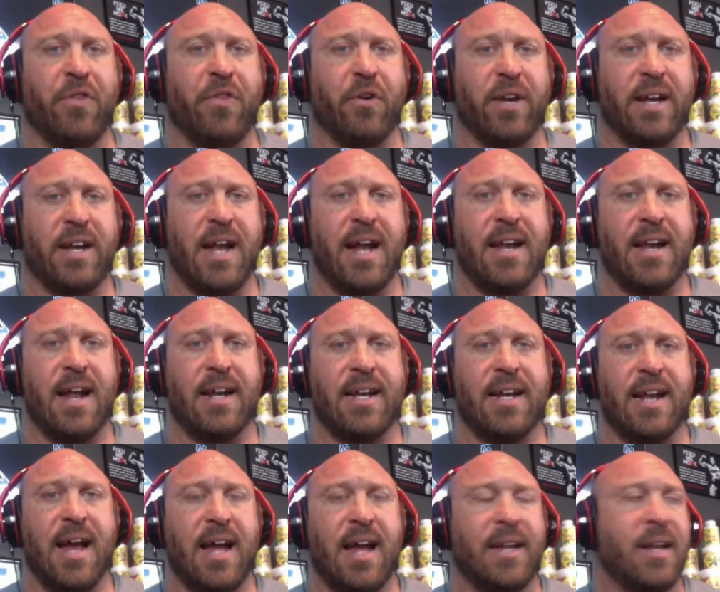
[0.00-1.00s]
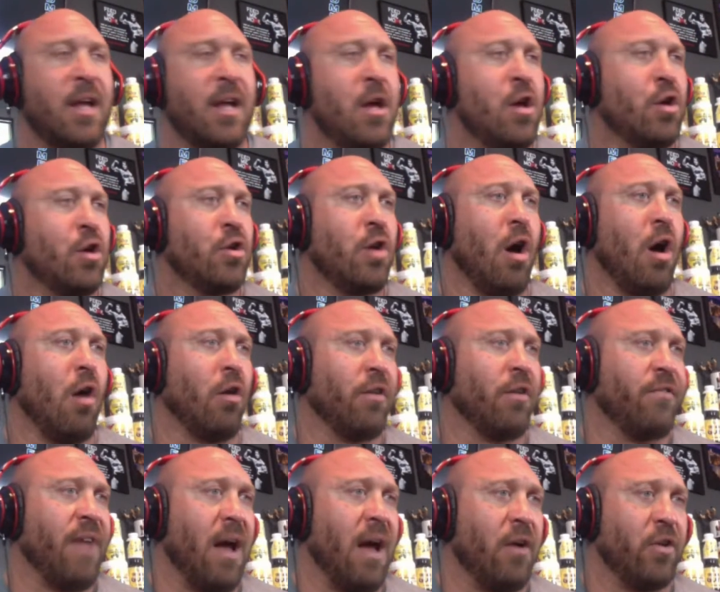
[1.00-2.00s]

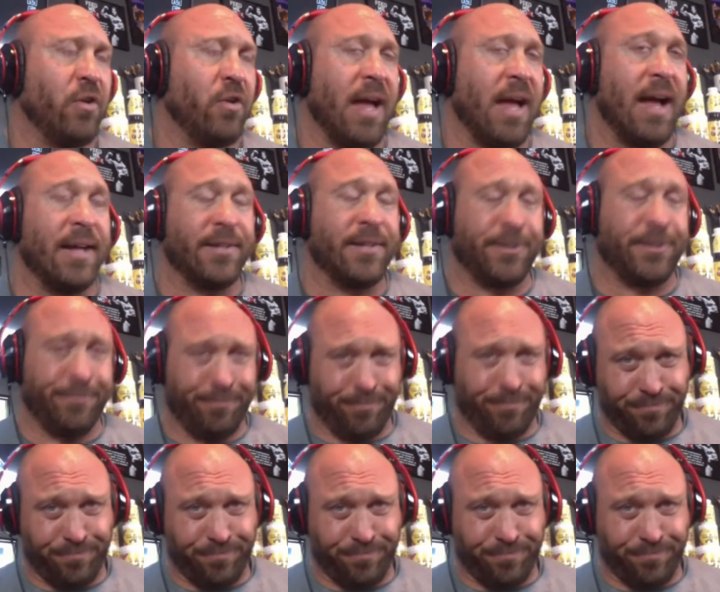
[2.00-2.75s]
$39.99 value, guys.